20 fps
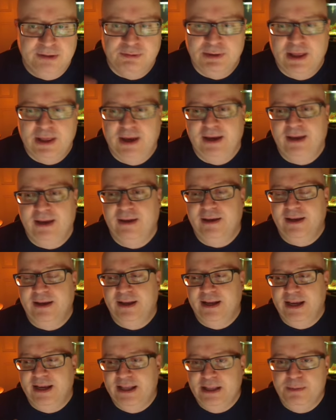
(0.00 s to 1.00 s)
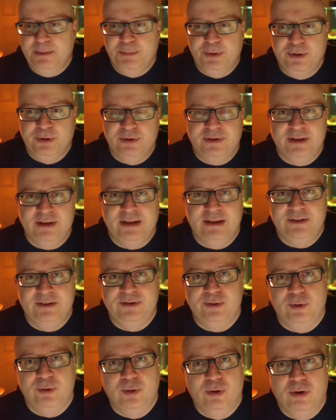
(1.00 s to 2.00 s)
without getting any burnt
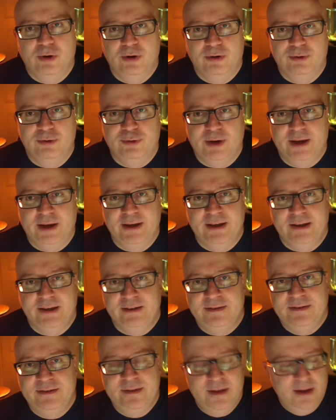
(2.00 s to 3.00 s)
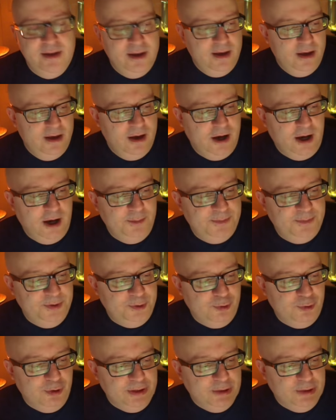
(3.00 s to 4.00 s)
taste or dry hits, up to
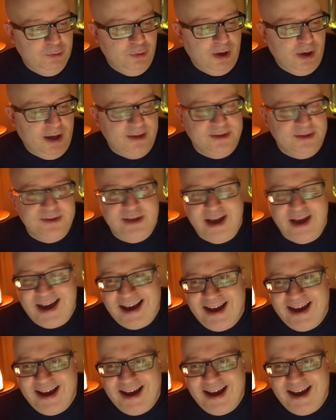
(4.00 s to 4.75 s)
20 watts.